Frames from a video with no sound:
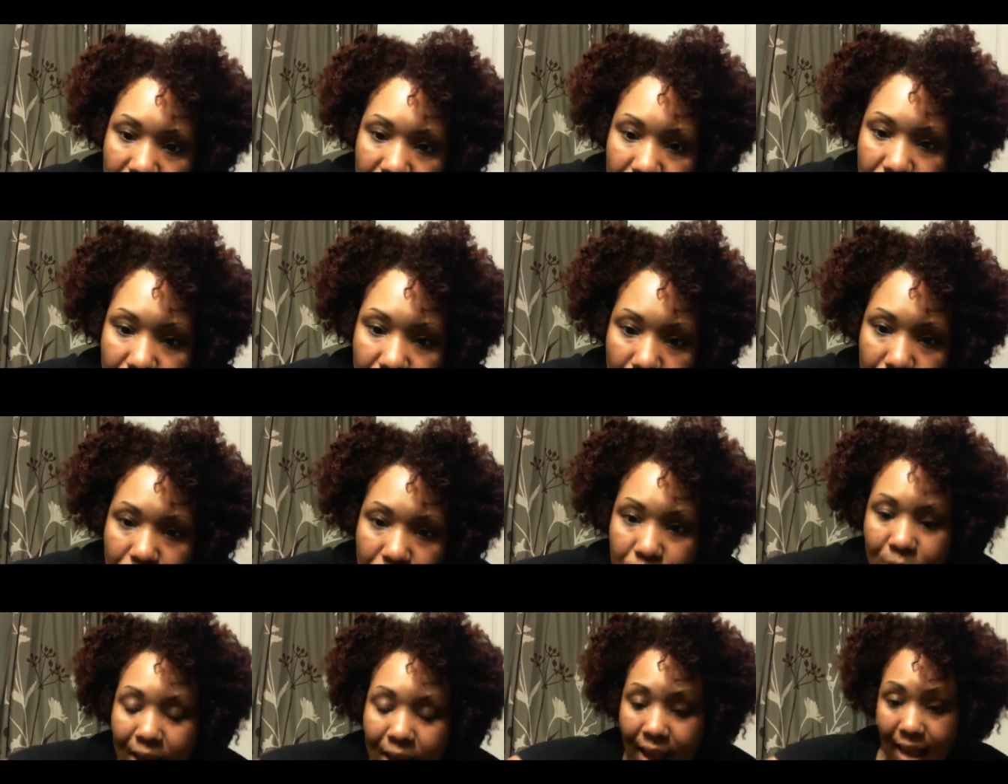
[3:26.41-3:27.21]
show
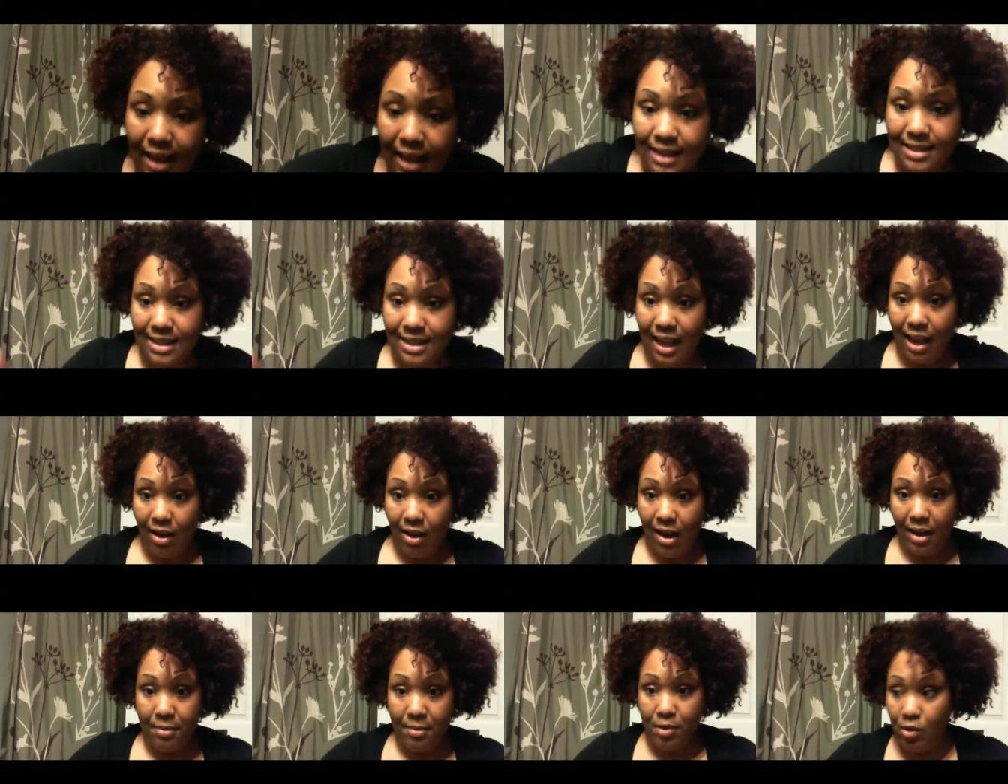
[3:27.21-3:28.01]
you guys how
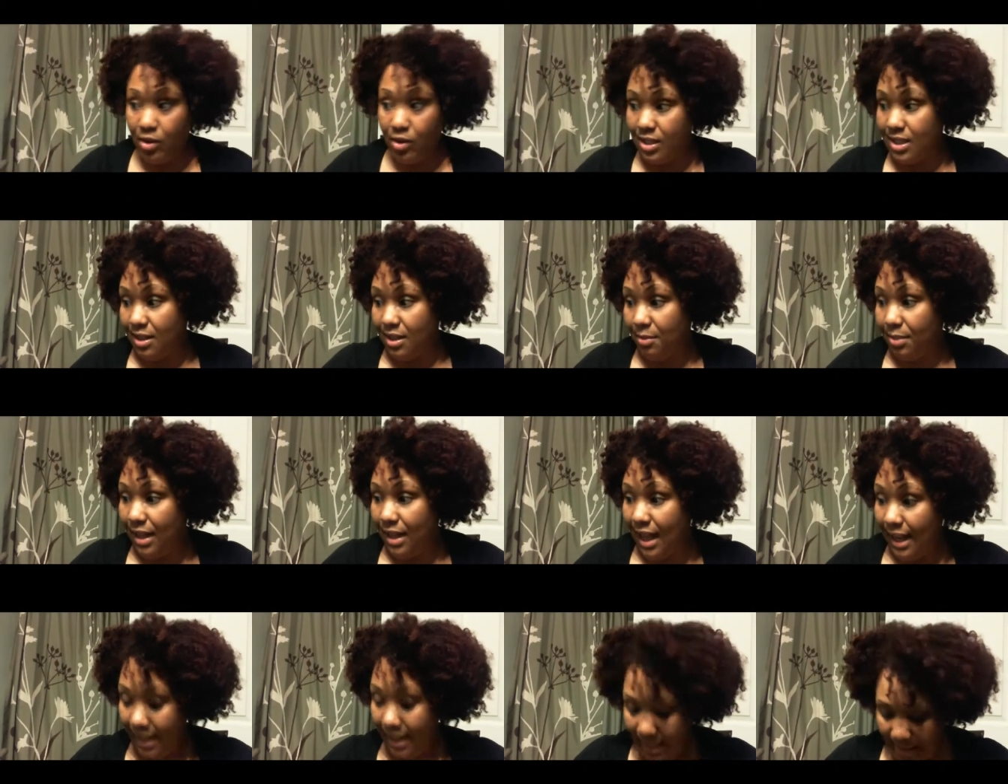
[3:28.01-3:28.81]
I'm going to
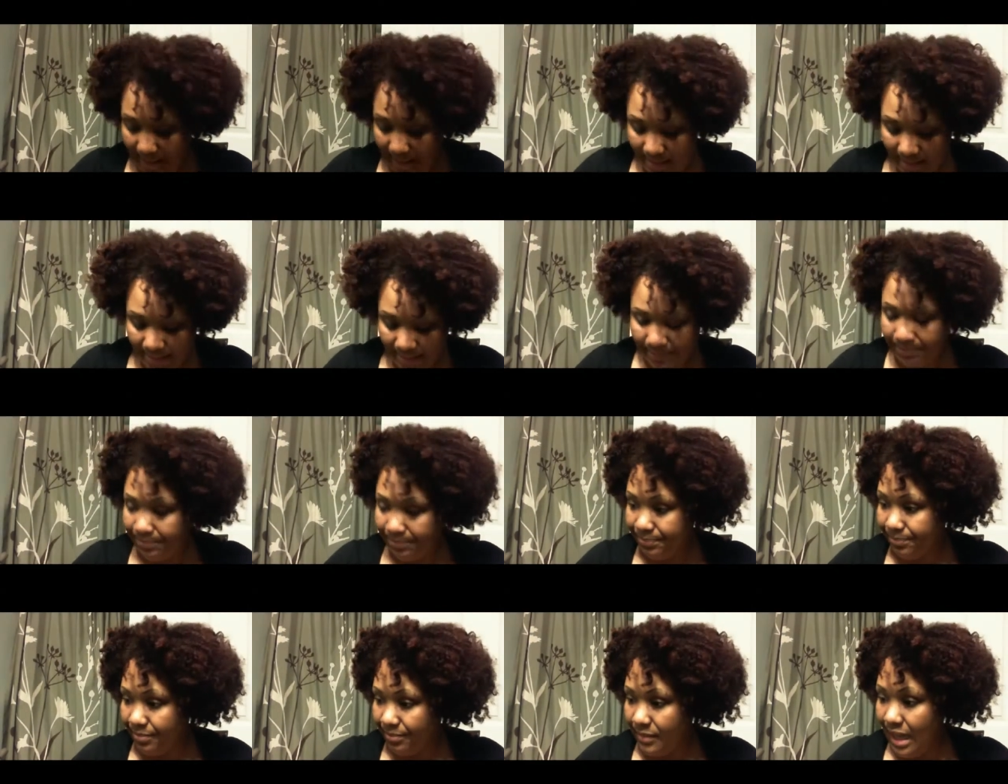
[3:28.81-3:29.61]
apply this.
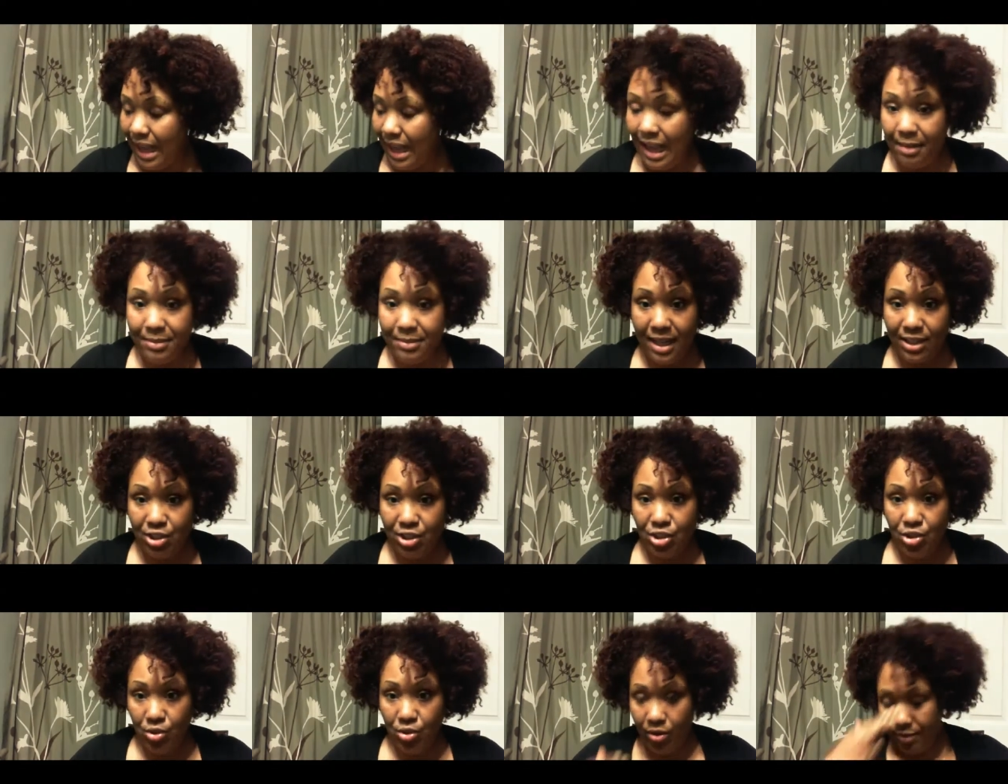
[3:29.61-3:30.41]
Now I'm not
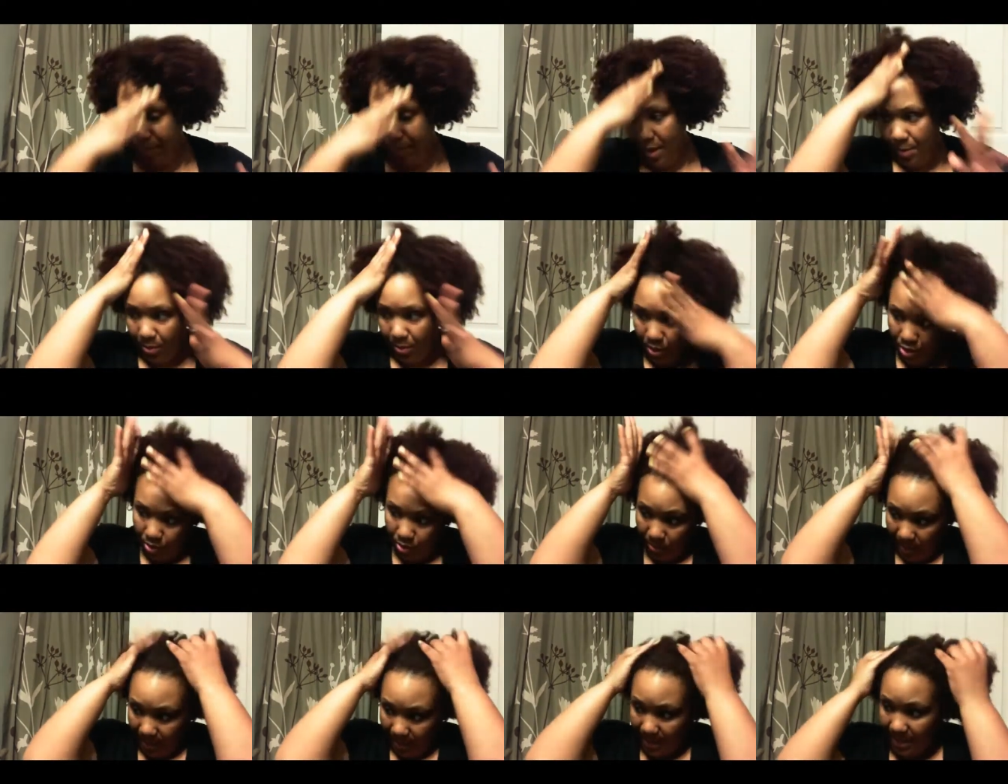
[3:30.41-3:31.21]
sure if people do this